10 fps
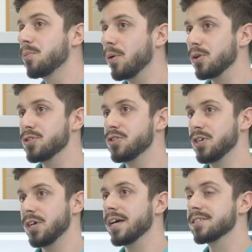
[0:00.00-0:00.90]

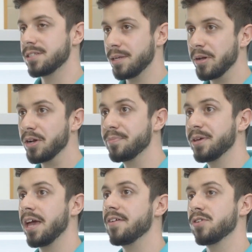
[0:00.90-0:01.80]
topology has a similar
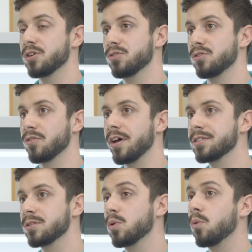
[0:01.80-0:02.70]
behavior to the rest